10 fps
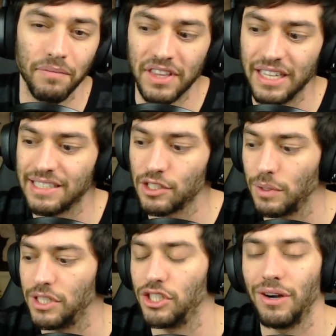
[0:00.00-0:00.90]
This is
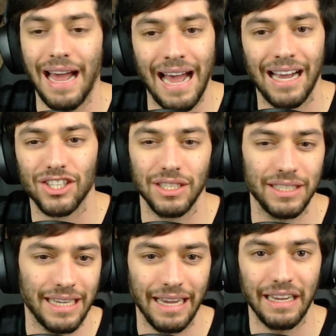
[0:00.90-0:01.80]
what you're actually
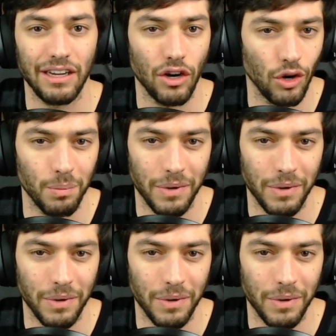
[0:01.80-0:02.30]
taking home